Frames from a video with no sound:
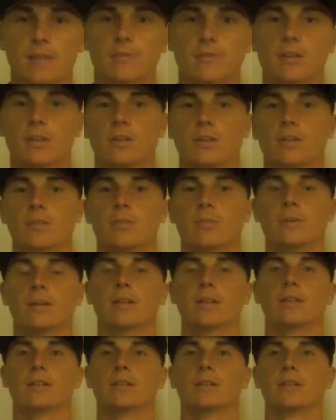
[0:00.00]
to do,
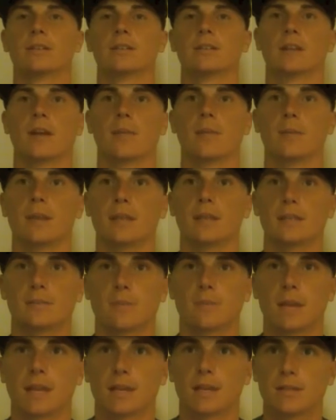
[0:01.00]
but it's
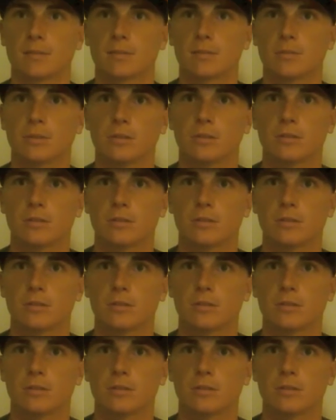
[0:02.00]
manageable.